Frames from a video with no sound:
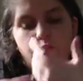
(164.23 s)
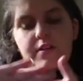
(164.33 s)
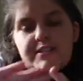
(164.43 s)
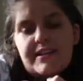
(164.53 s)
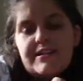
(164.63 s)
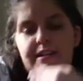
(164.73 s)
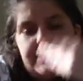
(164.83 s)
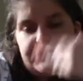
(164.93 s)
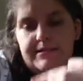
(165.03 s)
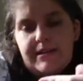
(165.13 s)
a seat
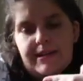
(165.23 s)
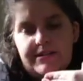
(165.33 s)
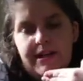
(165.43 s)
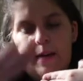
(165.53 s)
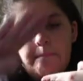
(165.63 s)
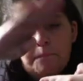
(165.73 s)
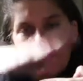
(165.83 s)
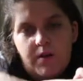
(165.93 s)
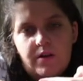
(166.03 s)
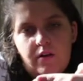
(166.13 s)
here,
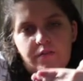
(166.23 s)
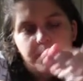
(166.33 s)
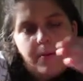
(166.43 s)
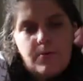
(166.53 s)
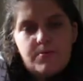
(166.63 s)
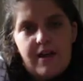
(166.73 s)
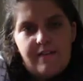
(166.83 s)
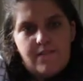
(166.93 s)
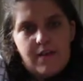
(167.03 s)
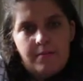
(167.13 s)
middle of the boat,
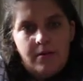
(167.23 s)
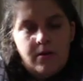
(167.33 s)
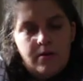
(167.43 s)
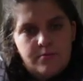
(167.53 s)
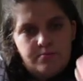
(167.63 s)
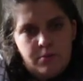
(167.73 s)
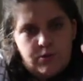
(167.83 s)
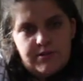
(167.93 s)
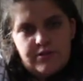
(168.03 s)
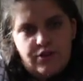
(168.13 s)
and the
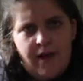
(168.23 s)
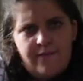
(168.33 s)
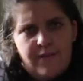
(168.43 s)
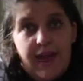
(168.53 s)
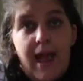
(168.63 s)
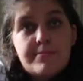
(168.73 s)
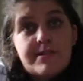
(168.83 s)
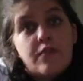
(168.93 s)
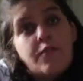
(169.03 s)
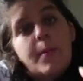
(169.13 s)

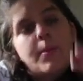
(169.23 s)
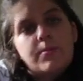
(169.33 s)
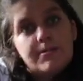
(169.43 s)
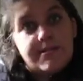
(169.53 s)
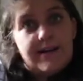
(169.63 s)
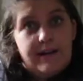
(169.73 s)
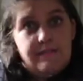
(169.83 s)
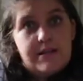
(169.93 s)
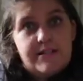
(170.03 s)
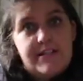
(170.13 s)
captain of the boat was sitting
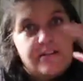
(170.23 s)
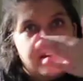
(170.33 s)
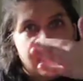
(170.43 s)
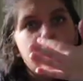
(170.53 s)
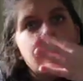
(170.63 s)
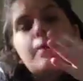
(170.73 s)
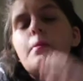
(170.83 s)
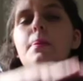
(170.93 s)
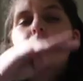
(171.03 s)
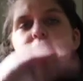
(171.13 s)
there steering.
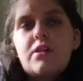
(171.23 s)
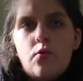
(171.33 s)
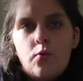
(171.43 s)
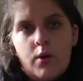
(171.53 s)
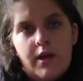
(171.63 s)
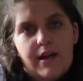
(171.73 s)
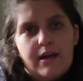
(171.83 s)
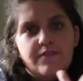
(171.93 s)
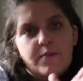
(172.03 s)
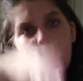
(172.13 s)
So
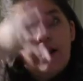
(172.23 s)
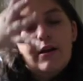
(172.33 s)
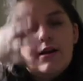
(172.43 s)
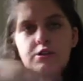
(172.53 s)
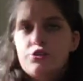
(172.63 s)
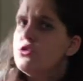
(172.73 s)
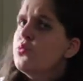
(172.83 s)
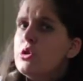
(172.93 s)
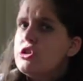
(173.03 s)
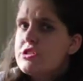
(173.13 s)
here in the pillar,
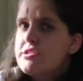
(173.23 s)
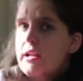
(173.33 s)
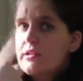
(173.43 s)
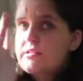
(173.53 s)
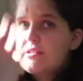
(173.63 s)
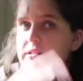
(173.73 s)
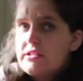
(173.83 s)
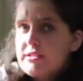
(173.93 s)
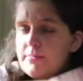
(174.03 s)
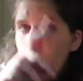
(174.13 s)
we just started seeing
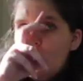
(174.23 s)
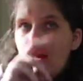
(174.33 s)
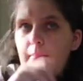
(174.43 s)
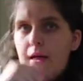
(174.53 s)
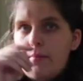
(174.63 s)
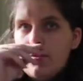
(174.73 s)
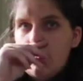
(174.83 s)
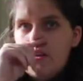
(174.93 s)
smoke come up,